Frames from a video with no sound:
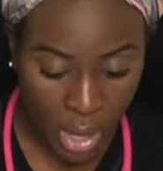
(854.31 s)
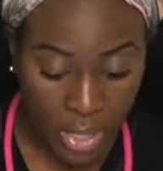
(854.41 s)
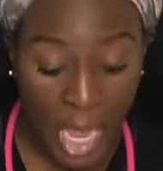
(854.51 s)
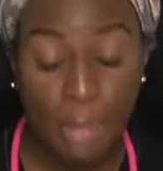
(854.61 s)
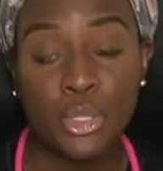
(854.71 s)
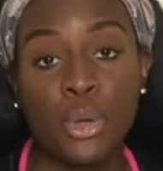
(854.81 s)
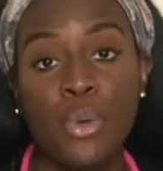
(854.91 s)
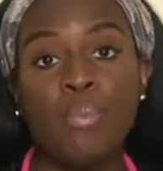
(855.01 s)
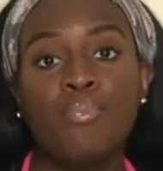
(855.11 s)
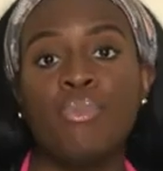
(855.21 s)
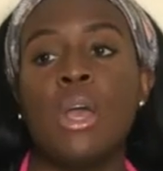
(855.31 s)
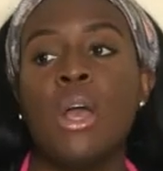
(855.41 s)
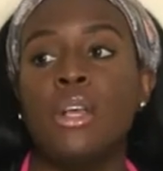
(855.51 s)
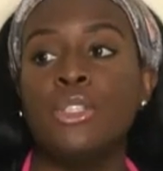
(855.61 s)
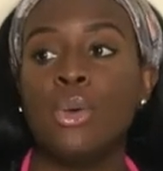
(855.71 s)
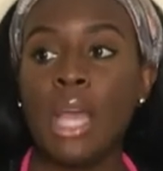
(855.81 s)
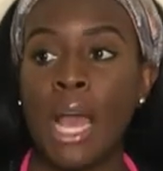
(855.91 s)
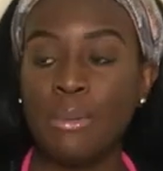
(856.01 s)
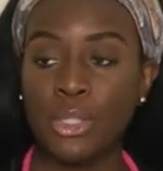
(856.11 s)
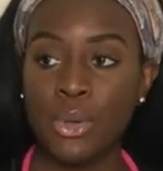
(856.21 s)
Capstone. So
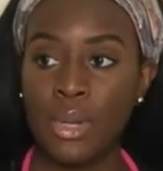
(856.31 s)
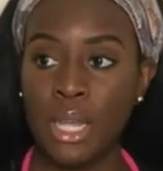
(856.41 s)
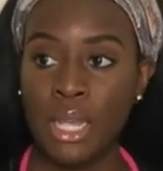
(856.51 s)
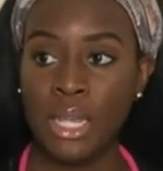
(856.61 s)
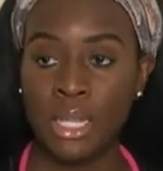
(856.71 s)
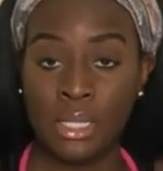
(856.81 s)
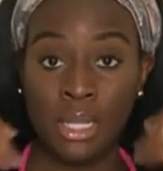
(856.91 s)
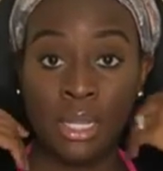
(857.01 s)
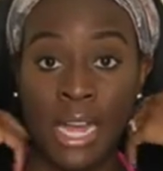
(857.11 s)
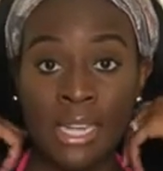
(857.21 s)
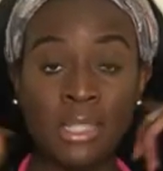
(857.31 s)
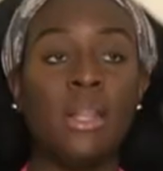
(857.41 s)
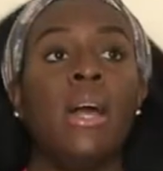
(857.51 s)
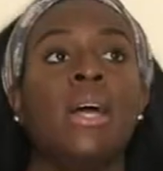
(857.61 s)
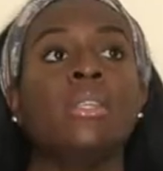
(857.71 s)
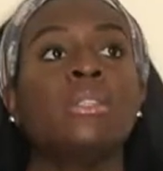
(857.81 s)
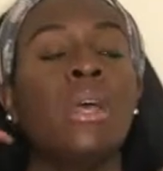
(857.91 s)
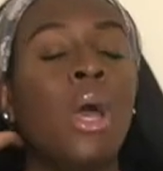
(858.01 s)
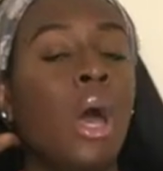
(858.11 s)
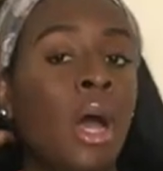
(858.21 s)
Capstone is the last class.
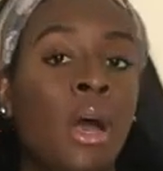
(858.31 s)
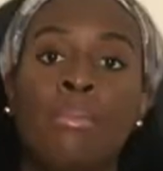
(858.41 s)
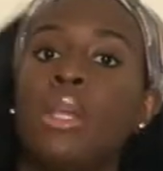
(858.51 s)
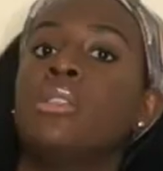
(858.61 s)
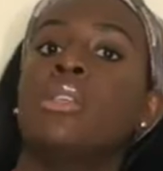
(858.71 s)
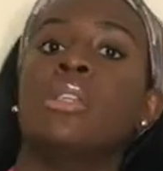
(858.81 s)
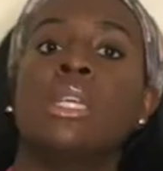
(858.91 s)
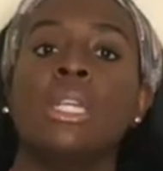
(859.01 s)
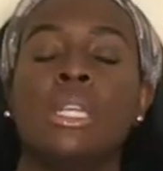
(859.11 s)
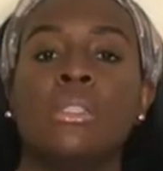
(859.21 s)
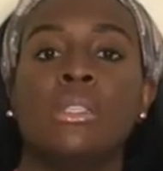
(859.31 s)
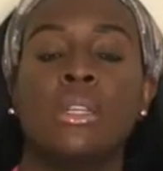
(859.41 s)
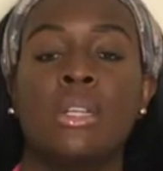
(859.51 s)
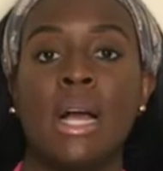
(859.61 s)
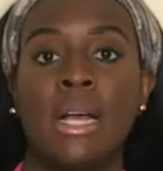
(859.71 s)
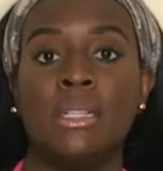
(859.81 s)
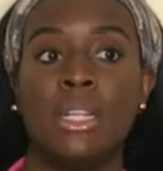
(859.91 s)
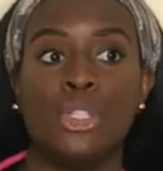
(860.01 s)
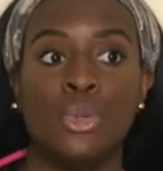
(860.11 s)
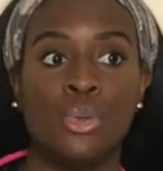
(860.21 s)
Basically, this is the class
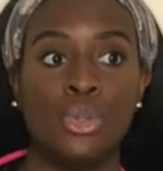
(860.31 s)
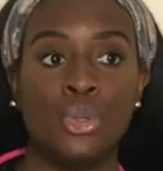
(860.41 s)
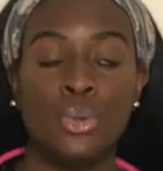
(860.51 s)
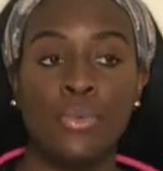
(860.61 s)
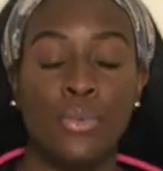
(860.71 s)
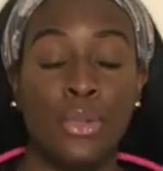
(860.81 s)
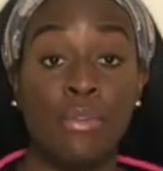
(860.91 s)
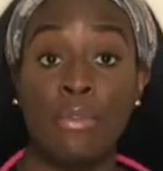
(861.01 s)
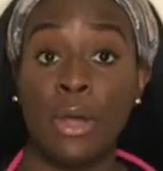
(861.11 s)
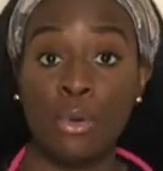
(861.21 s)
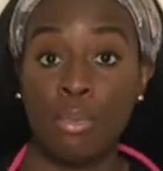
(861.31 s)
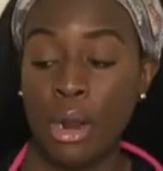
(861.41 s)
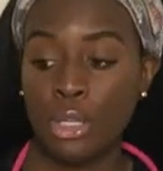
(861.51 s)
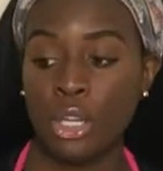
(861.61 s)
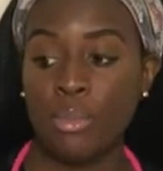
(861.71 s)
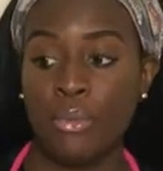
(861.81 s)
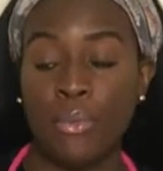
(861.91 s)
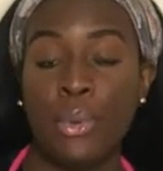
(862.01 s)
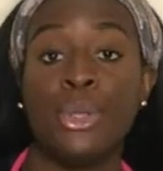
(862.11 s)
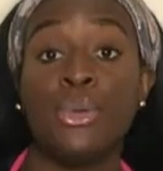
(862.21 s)
that you would do for your final project
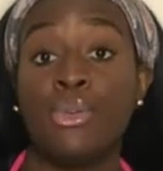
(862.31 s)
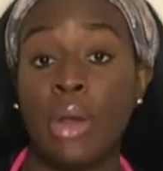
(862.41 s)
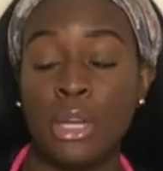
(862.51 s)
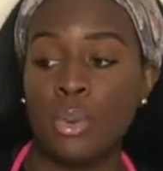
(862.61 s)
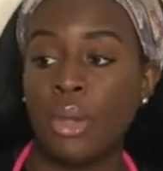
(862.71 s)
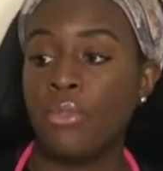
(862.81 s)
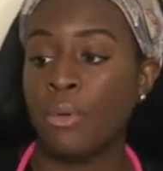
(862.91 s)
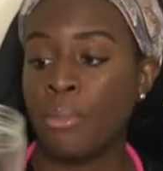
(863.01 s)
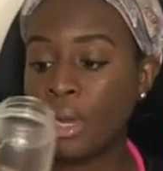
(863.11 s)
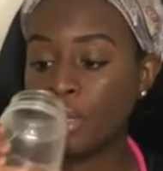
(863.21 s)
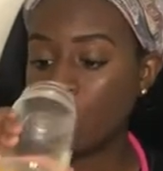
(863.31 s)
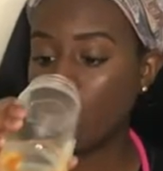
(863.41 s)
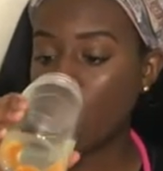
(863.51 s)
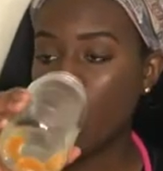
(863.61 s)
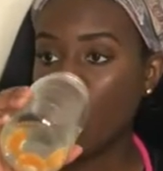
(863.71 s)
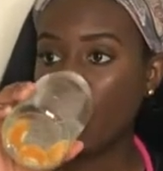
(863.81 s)
before you graduate from my school.